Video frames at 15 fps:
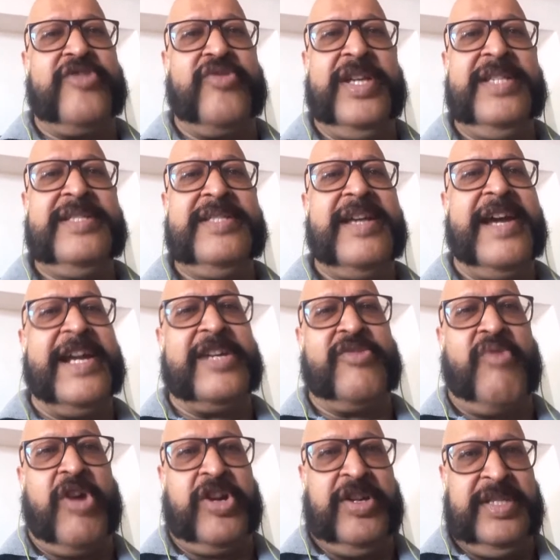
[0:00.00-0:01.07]
to his
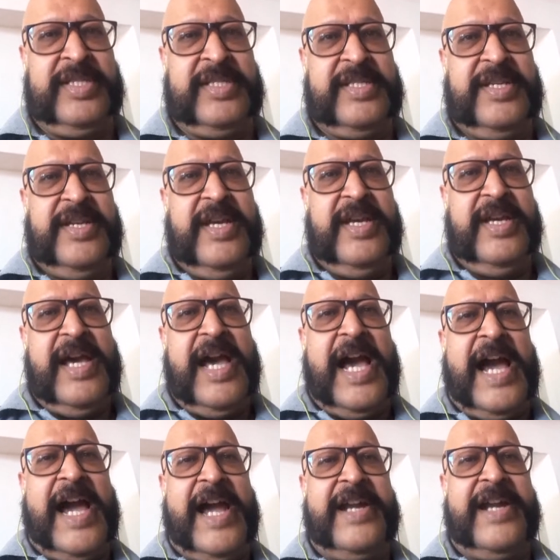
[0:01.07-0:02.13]
headquarters.
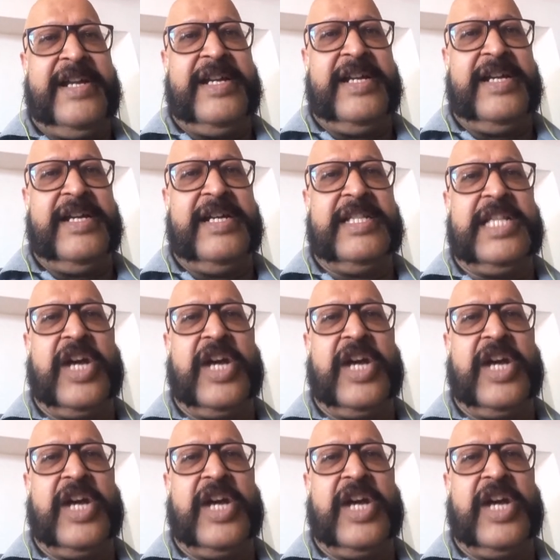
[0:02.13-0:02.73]
And the